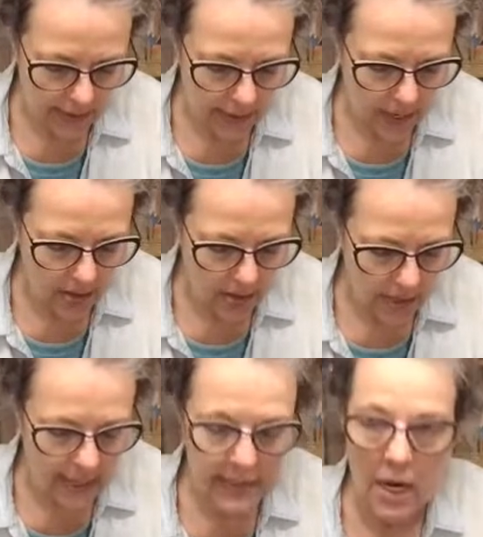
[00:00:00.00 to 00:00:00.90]
it's a long
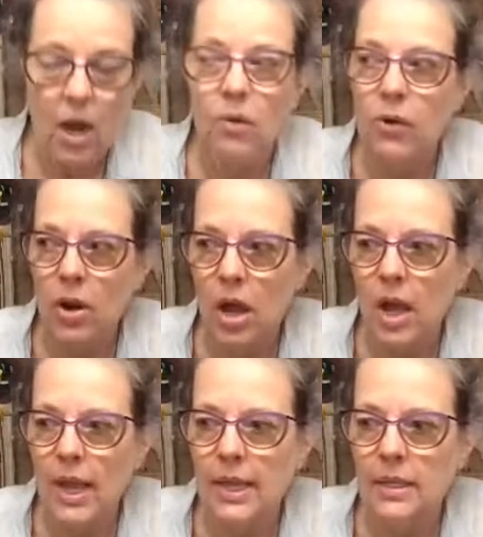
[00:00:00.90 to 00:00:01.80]
and it's an
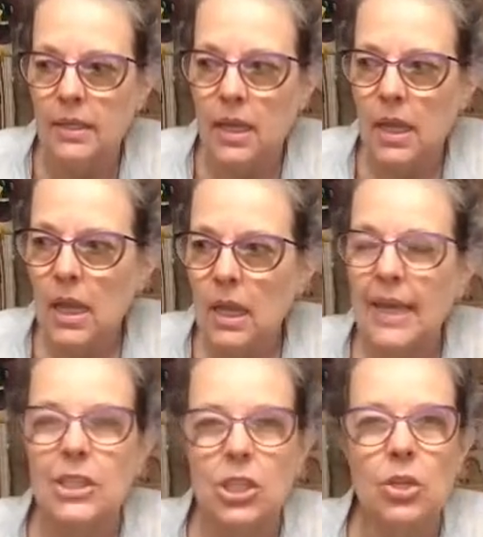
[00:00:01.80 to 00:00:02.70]
overnight,
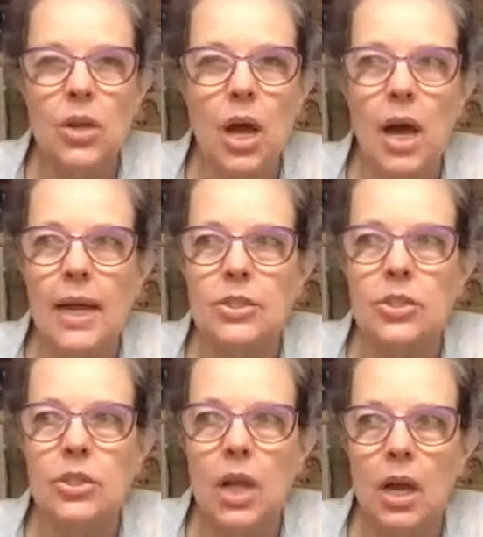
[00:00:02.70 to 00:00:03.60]
like two
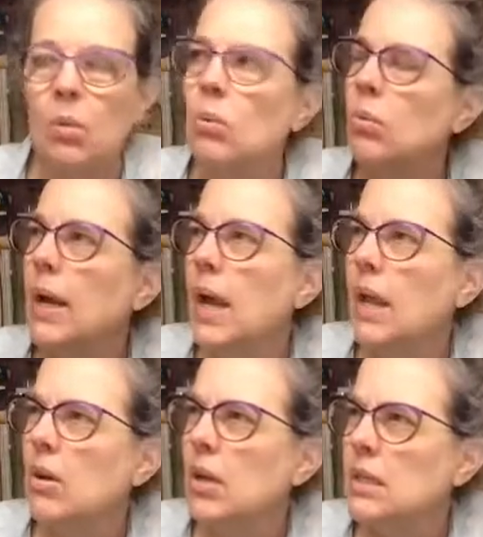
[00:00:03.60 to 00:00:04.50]
nights. You go. Oh wait,
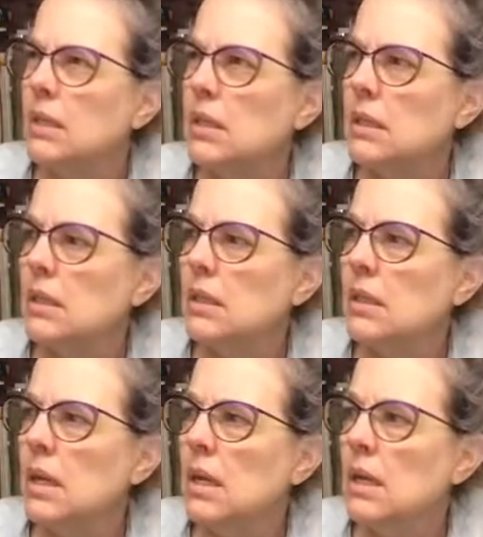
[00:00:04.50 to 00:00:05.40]
how long is it?
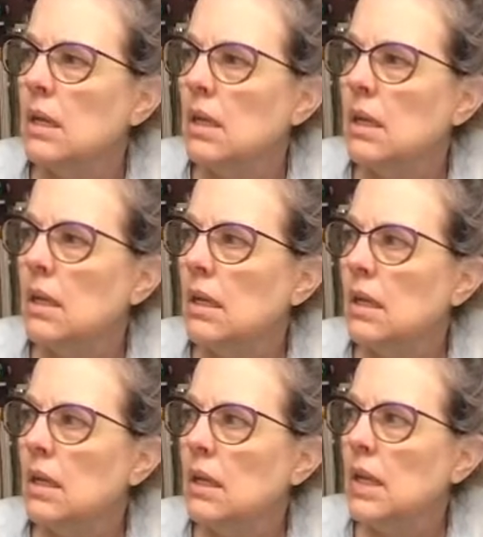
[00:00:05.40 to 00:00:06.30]

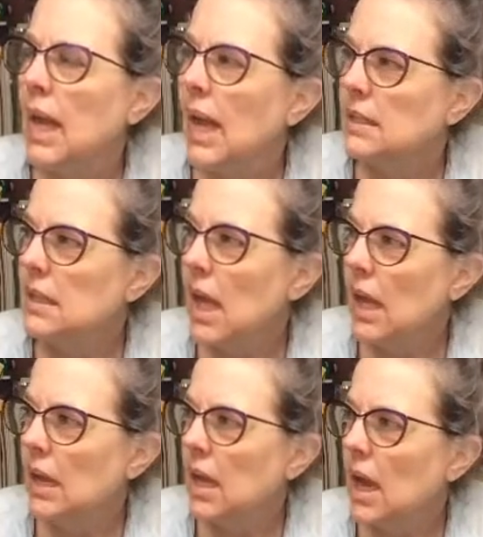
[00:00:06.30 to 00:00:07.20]
Yeah, it's
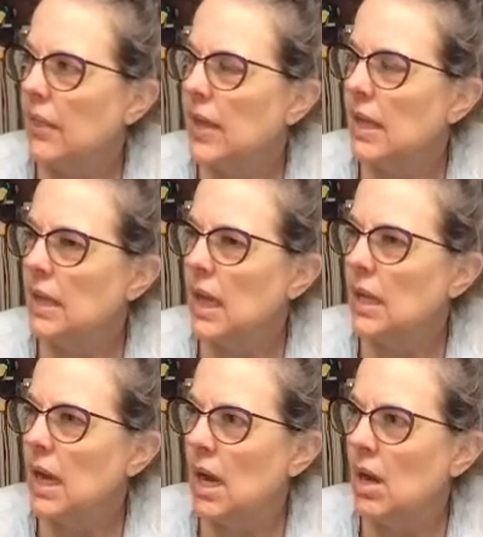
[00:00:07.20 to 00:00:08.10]
like I think they
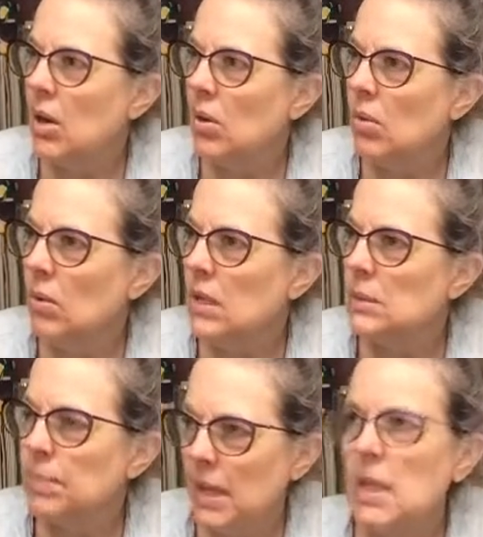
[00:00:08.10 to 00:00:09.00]
go
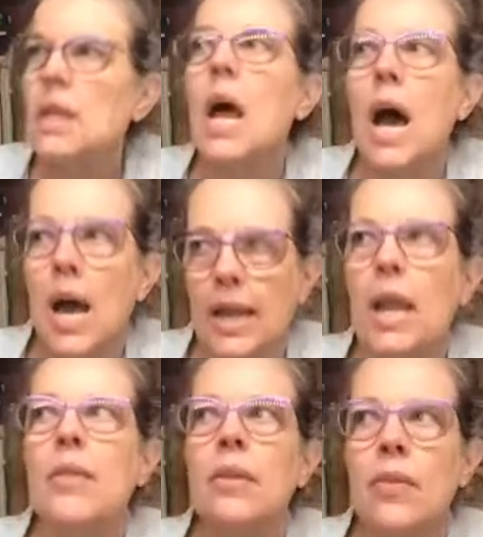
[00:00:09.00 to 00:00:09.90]
spend the night
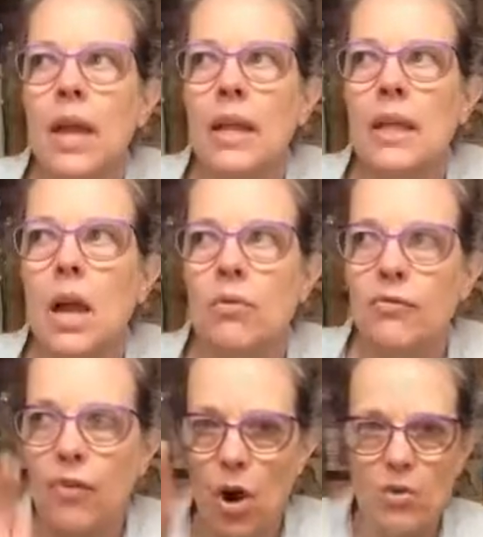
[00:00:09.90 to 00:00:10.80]
and then they go
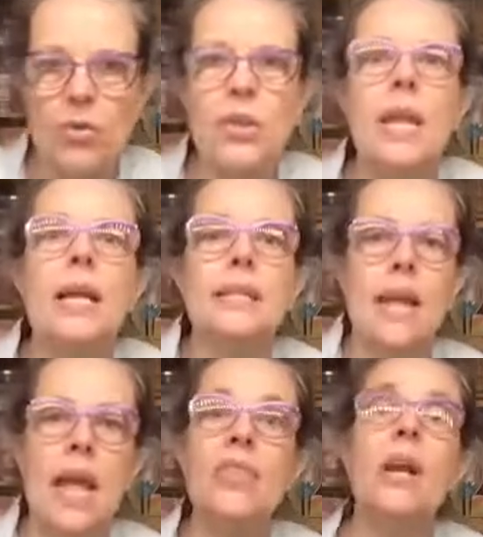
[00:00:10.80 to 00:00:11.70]
farther the next
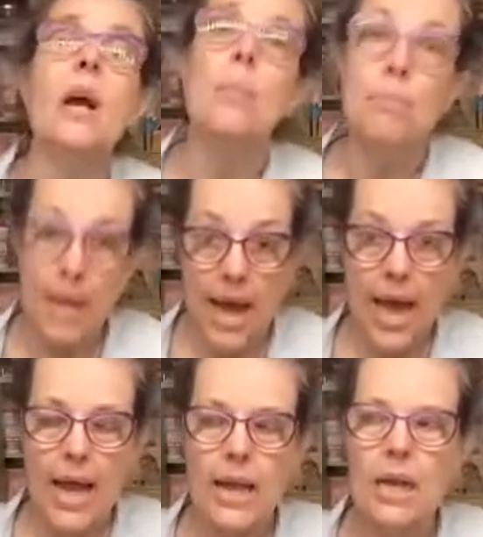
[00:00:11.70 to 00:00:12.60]
day and then come
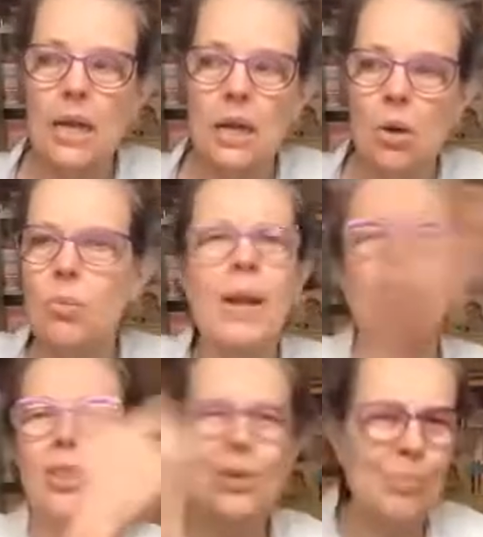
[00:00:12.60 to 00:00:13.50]
back or
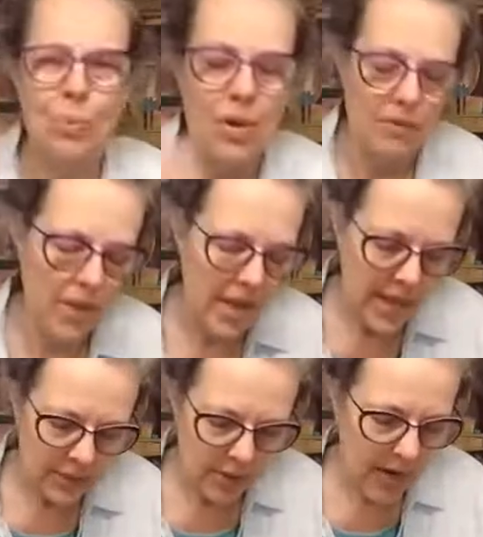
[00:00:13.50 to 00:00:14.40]
make a loop or whatever.
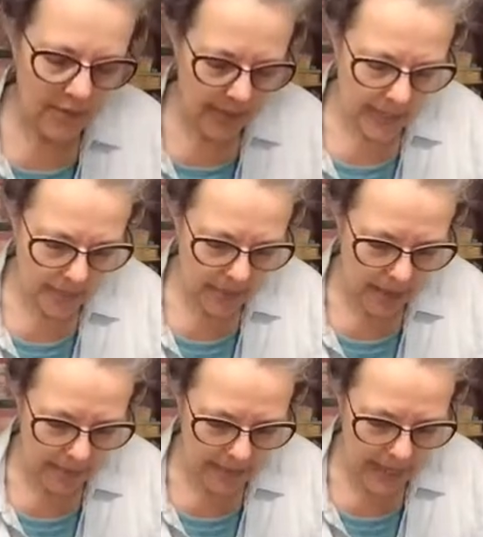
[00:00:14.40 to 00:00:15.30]
so however they get
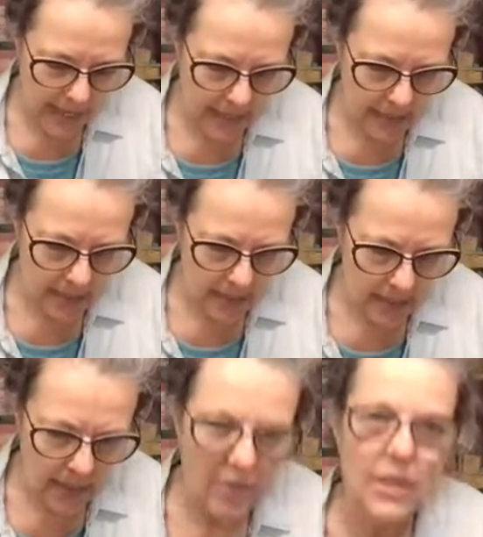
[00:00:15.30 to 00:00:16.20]
back, but they
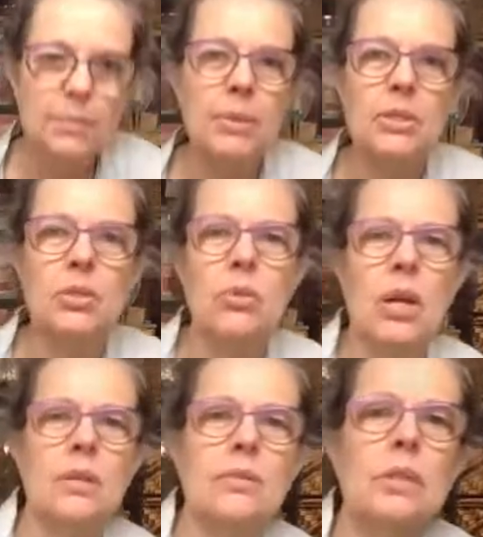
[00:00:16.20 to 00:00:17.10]
I thought they spent two
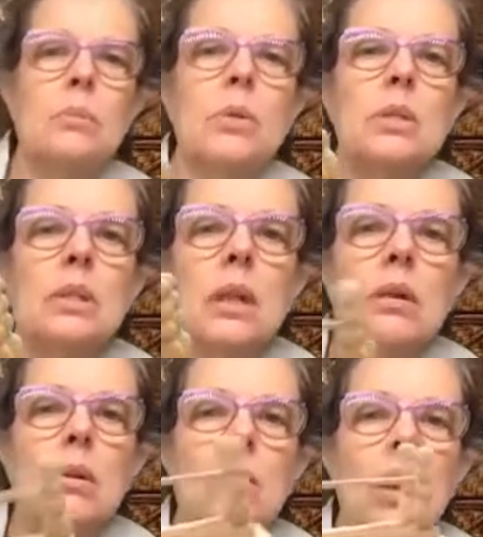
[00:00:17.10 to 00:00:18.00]
nights for some reason.
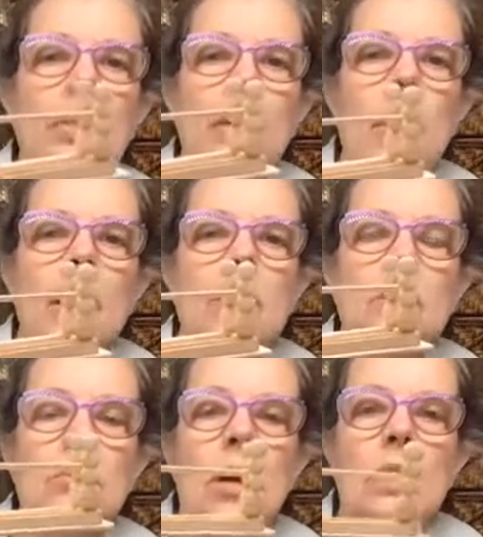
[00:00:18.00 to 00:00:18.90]
I don't know why I thought they had a
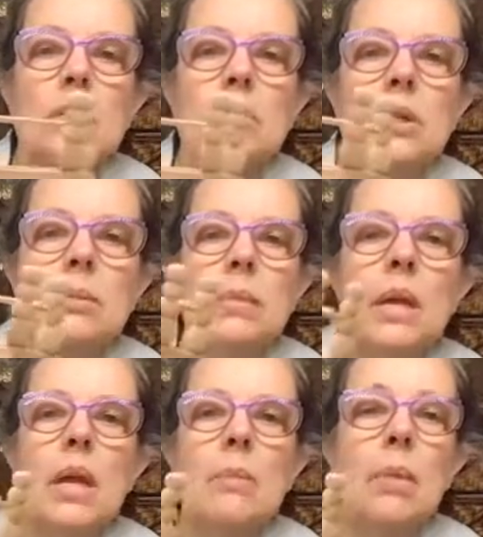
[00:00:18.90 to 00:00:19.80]
two night trip.
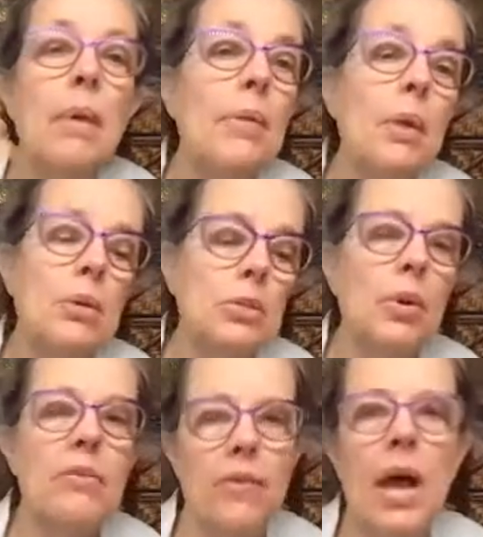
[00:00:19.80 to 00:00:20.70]
But maybe they went
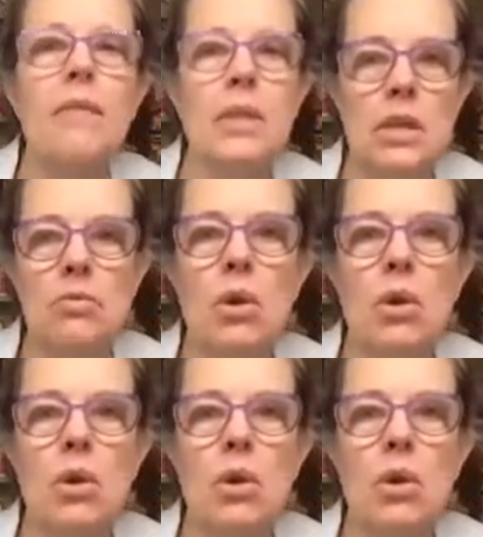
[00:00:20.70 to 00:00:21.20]
25 and